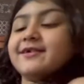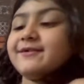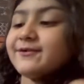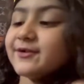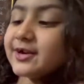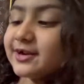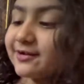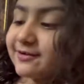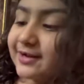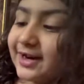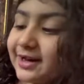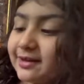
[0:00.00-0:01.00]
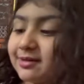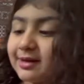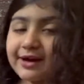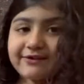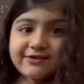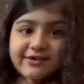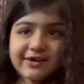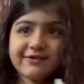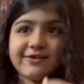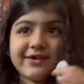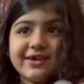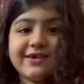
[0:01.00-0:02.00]
for you guys. Hashtag
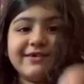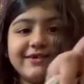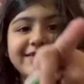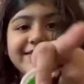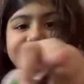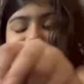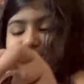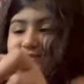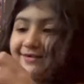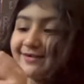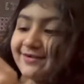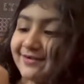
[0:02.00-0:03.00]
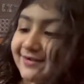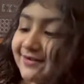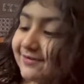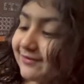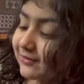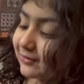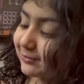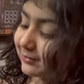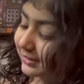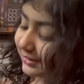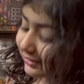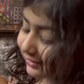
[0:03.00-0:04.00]
for you. From